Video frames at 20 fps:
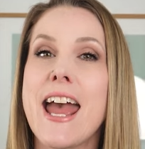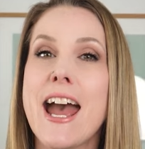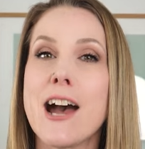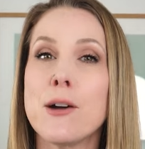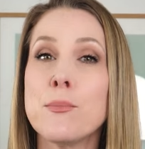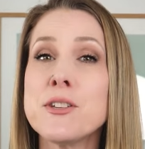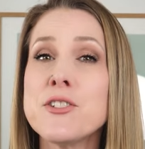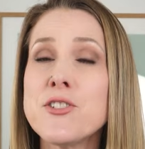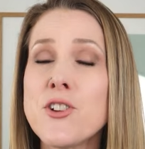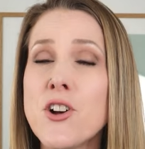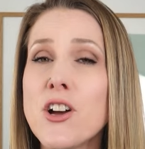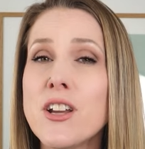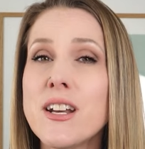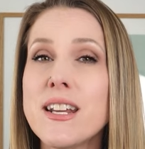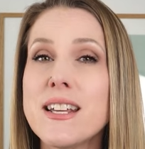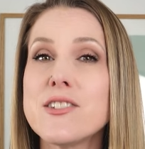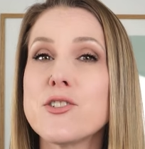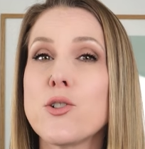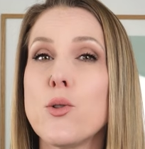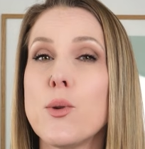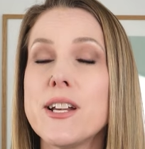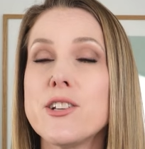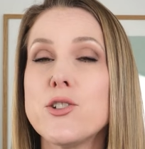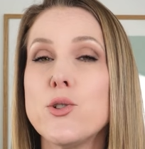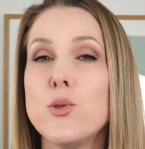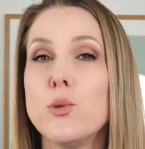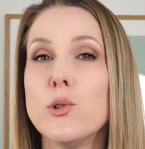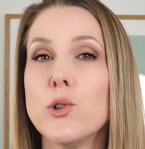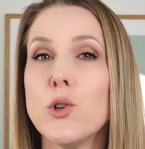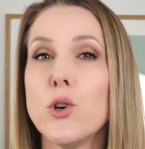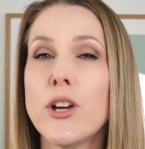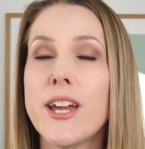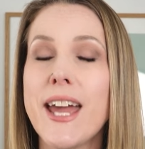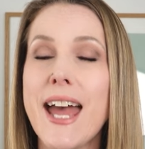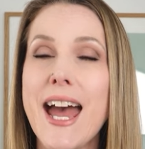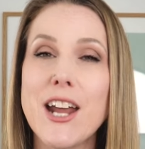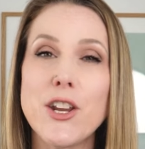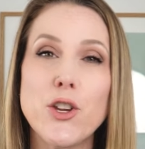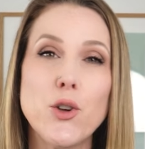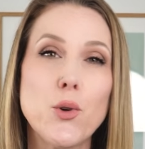Amazon is going to look
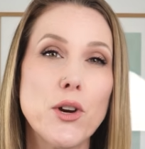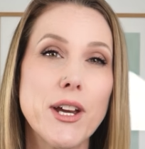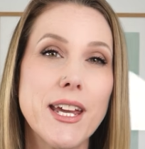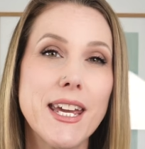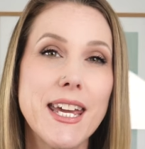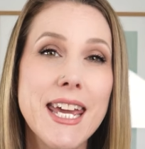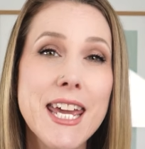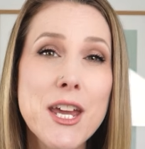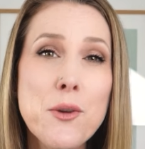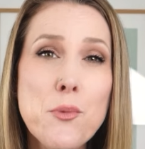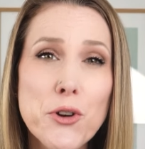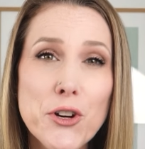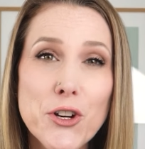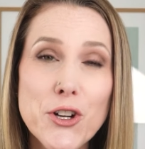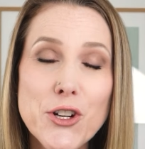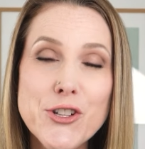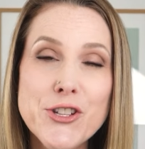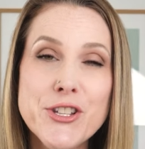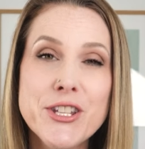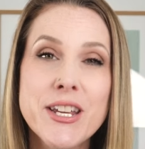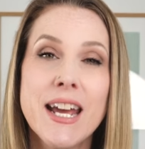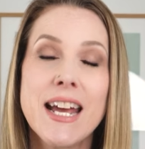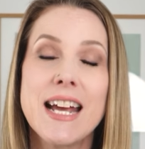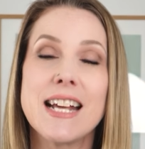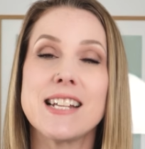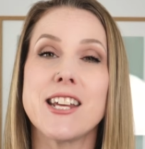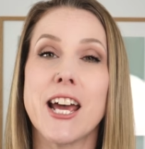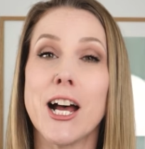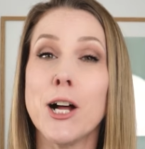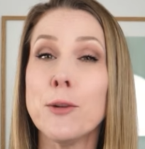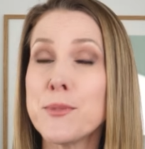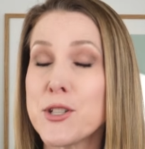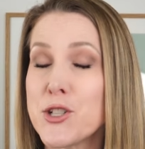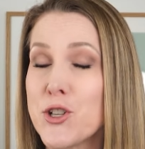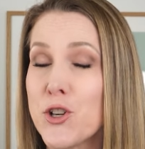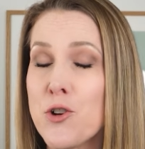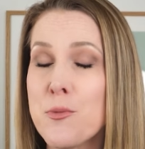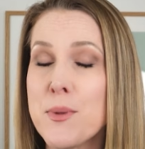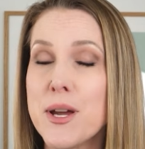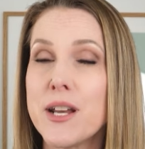at your keywords to help
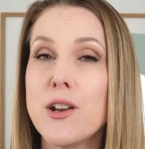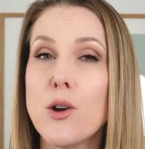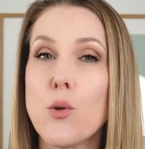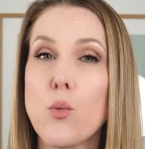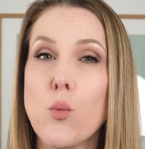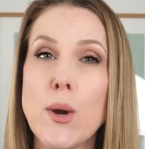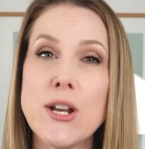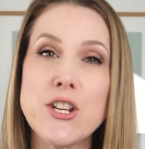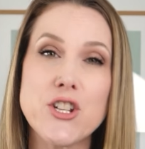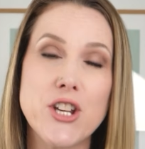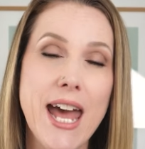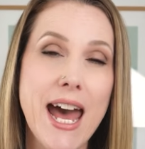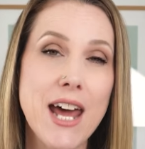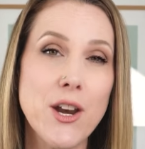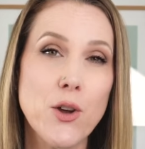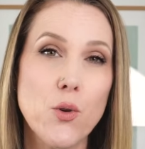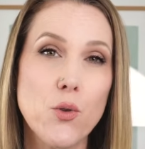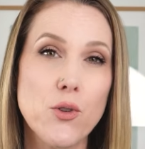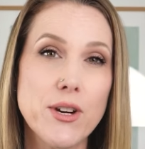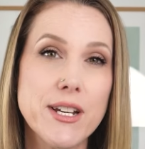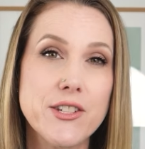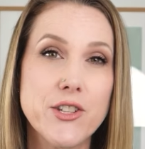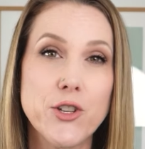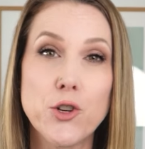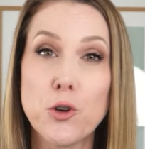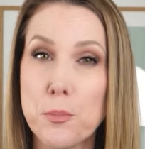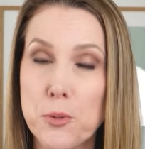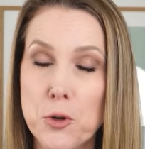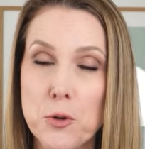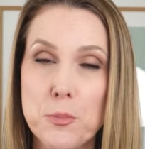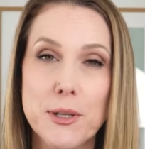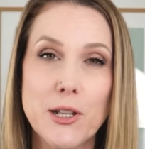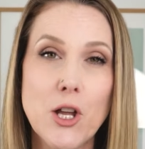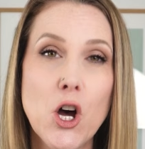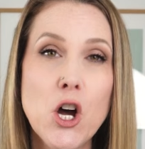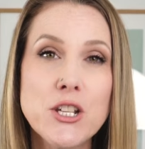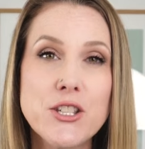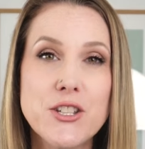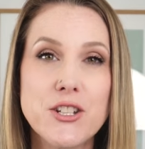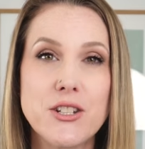determine which categories your book
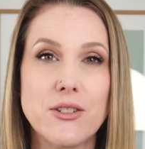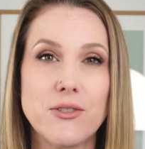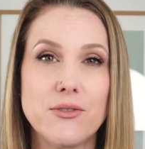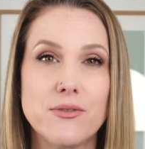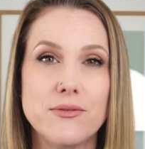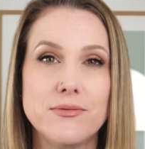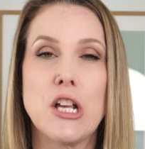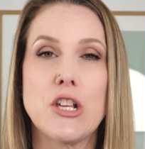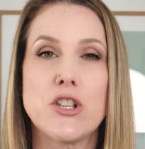belongs to.